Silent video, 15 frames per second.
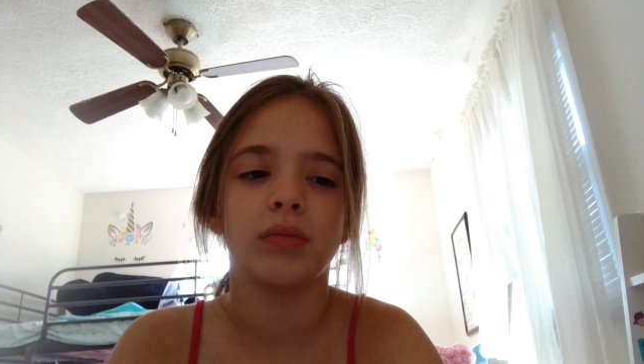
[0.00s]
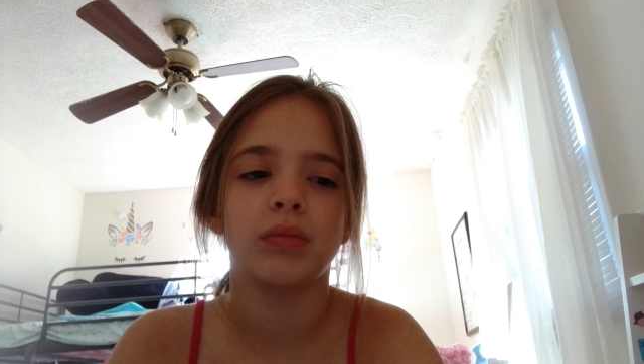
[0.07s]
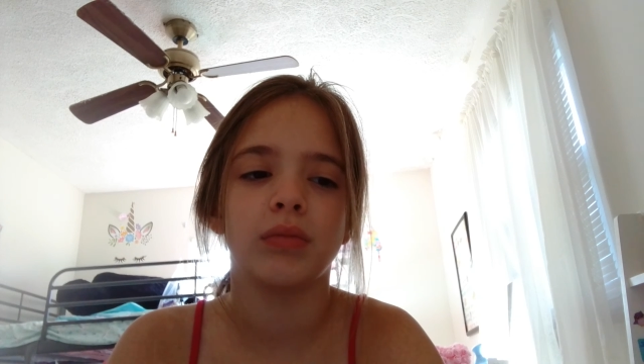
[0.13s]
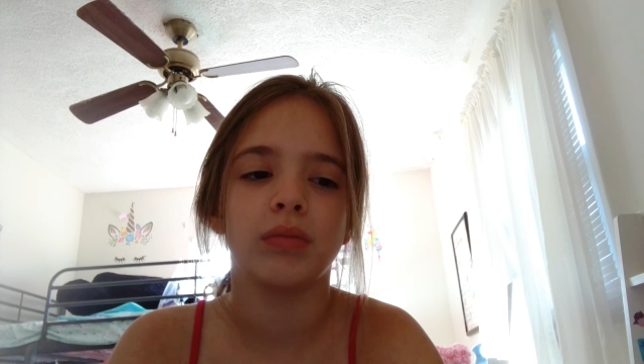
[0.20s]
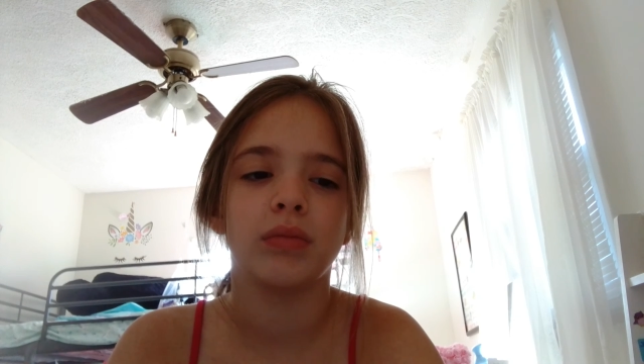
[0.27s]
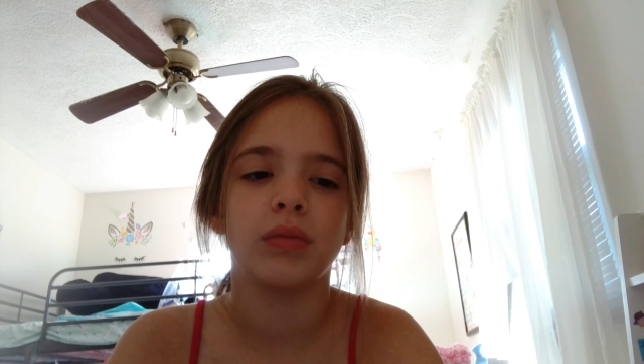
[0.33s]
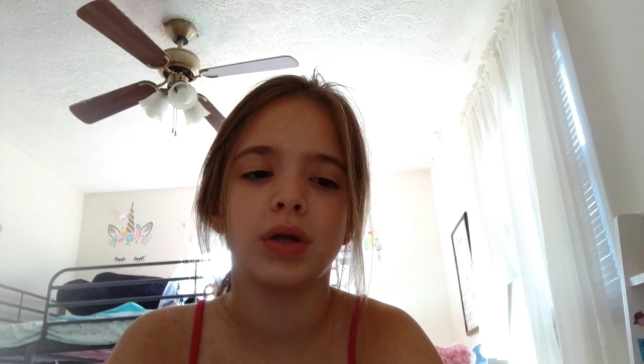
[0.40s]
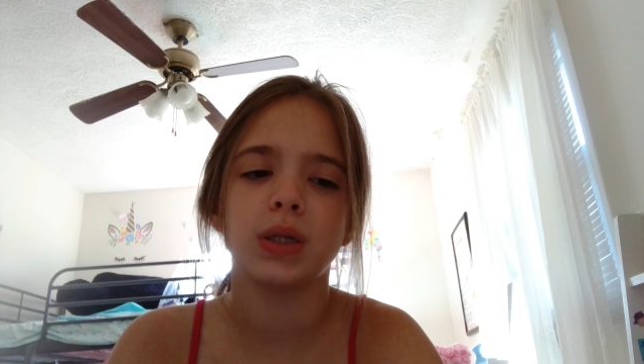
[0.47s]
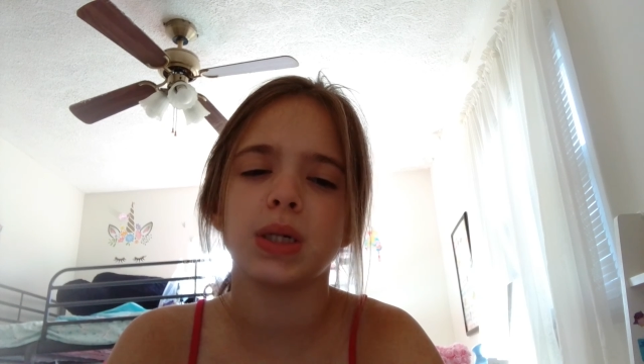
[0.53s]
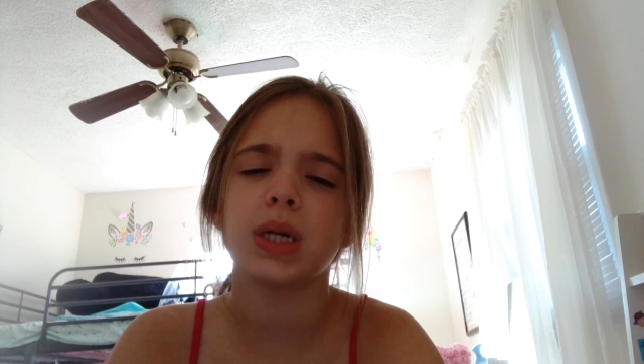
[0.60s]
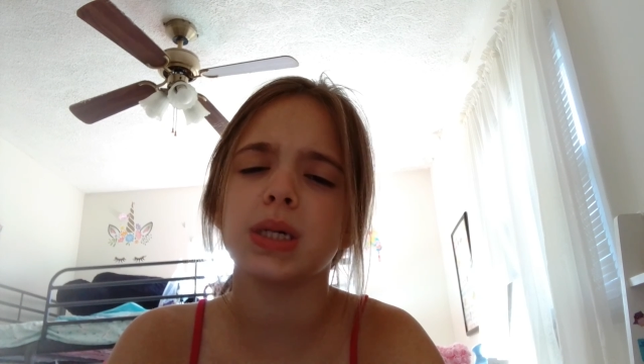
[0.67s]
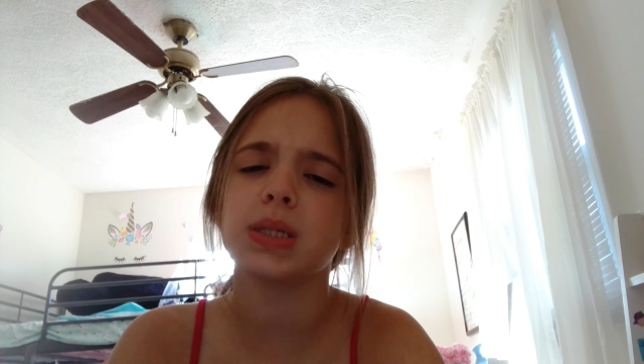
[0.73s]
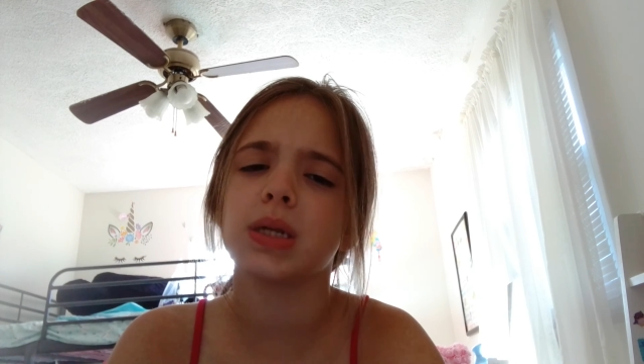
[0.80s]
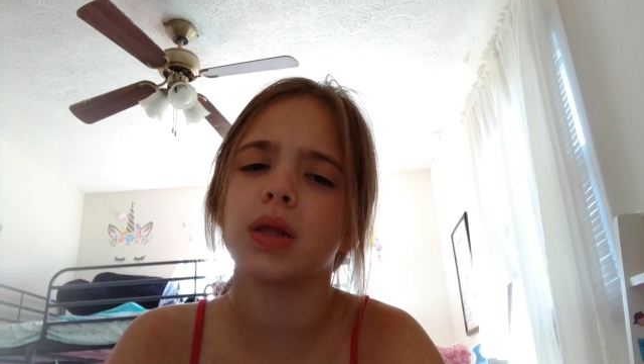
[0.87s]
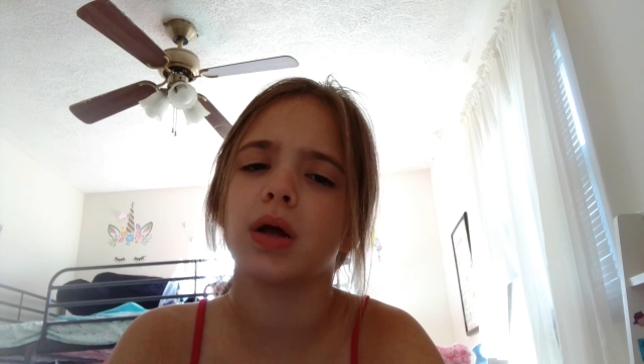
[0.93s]
Did I say that
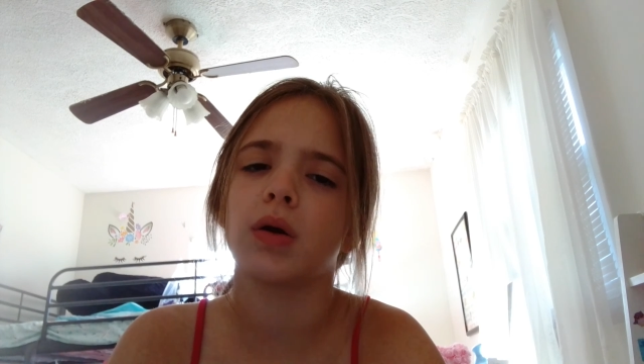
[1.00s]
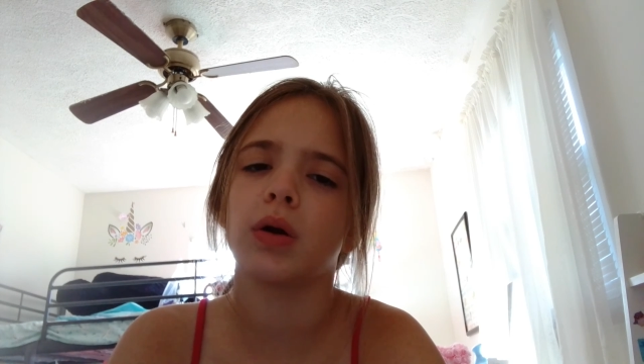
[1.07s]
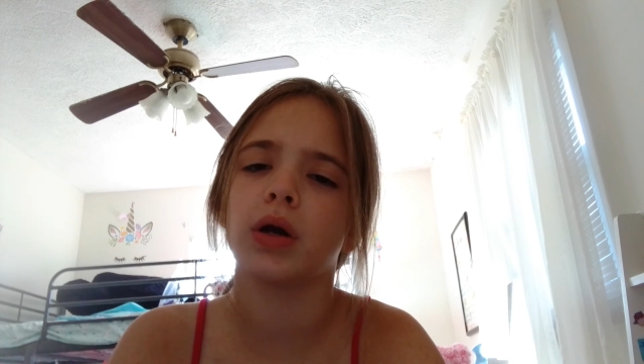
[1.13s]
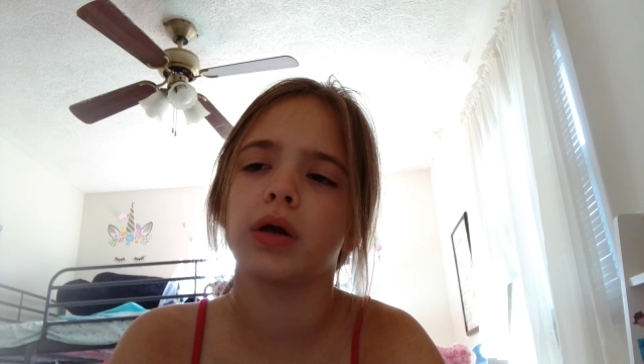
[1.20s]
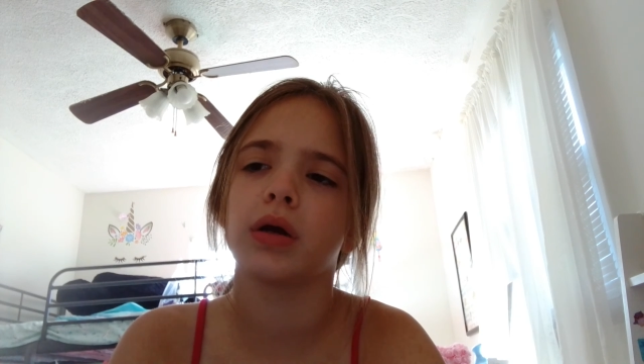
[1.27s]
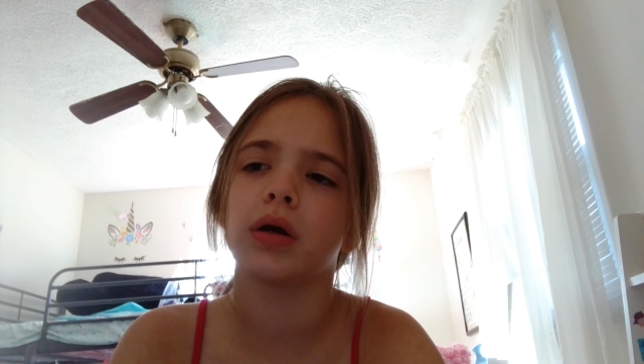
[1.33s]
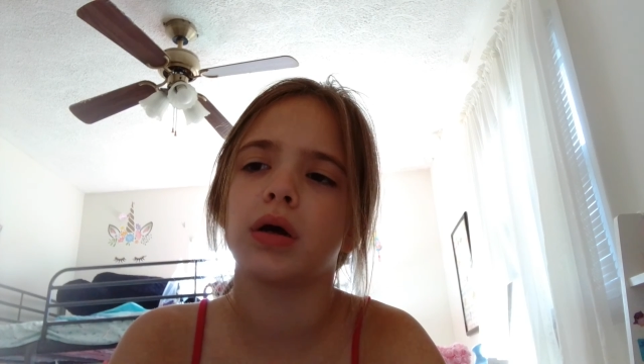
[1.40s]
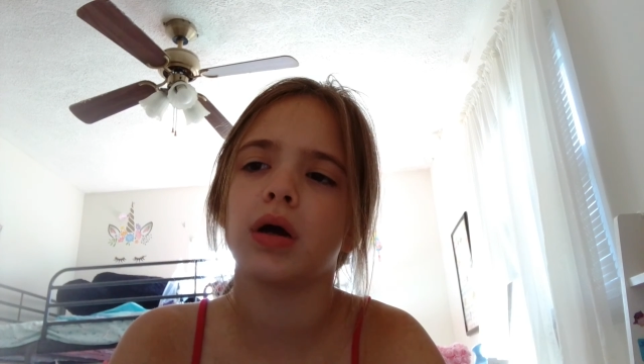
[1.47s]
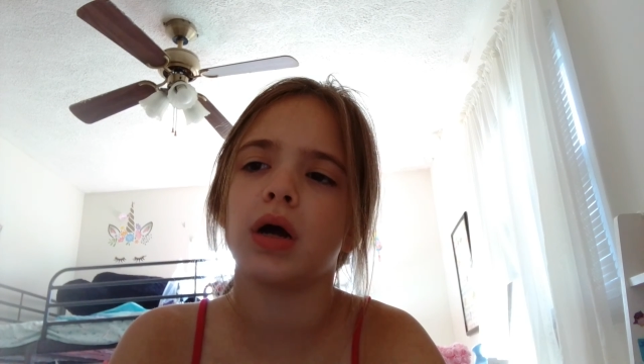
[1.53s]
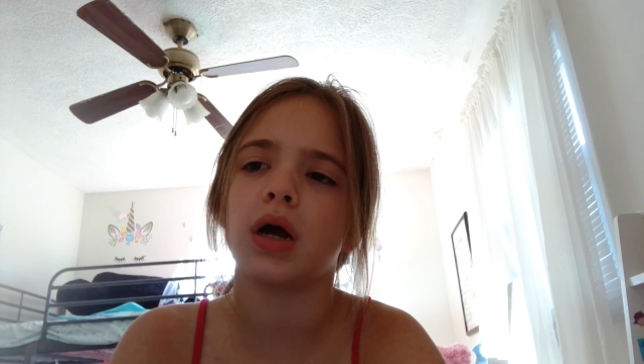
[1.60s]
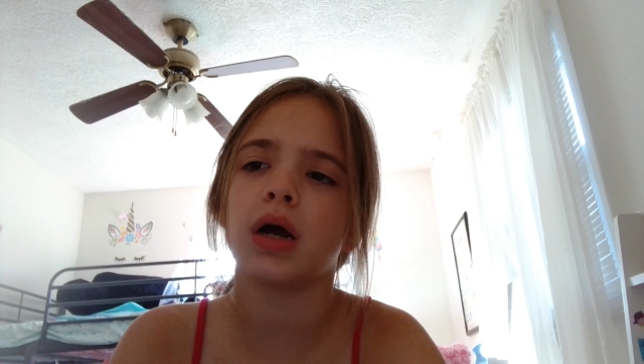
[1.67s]
right? I